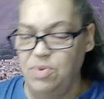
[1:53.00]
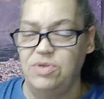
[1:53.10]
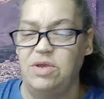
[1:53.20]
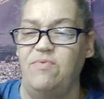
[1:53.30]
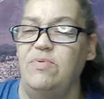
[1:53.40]
will
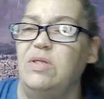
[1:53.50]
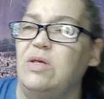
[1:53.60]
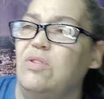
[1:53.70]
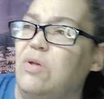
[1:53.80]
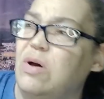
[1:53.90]
definitely
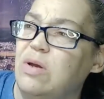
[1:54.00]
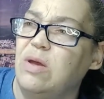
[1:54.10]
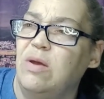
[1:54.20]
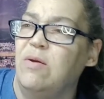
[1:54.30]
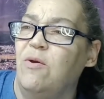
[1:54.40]
look.
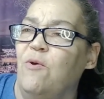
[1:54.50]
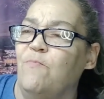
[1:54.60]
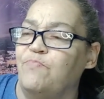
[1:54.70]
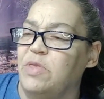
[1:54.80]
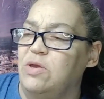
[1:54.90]

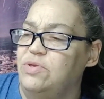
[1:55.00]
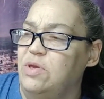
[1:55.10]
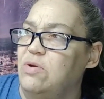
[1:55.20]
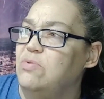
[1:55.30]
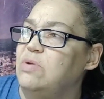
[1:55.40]

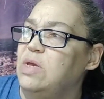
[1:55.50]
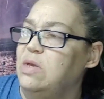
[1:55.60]
So